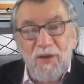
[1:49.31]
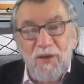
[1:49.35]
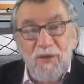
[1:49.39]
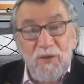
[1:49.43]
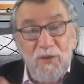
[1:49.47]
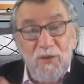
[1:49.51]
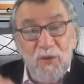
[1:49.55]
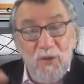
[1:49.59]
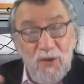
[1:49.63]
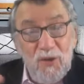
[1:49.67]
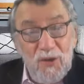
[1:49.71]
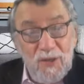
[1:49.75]

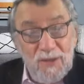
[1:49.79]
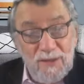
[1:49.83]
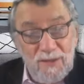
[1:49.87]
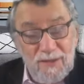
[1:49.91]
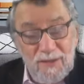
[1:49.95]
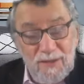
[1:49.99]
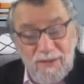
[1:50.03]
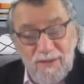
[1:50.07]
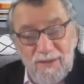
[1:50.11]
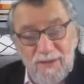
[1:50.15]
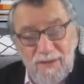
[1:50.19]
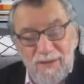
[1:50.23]

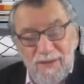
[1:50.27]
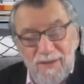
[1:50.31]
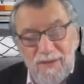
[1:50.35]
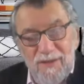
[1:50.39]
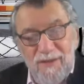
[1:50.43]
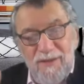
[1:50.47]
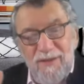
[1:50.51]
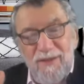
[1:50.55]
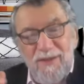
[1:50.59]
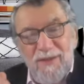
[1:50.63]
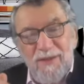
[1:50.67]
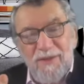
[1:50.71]
lost
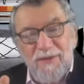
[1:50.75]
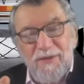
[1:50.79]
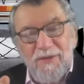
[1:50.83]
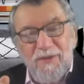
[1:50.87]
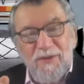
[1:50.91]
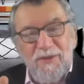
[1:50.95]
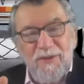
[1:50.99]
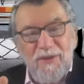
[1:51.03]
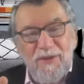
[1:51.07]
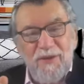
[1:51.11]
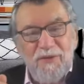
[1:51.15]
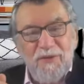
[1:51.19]
to
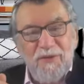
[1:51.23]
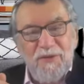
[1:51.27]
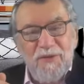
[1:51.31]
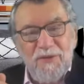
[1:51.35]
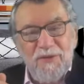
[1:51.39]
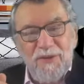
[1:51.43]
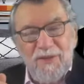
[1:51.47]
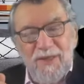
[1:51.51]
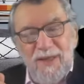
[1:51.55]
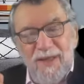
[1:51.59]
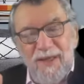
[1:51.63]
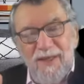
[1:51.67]
the
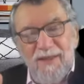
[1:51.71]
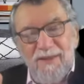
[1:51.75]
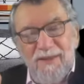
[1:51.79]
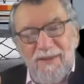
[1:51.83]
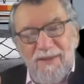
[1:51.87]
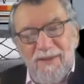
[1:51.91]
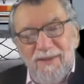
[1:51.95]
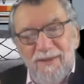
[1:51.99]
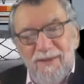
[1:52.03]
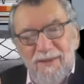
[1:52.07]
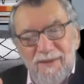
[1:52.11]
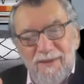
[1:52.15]

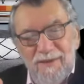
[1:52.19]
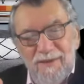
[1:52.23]
understanding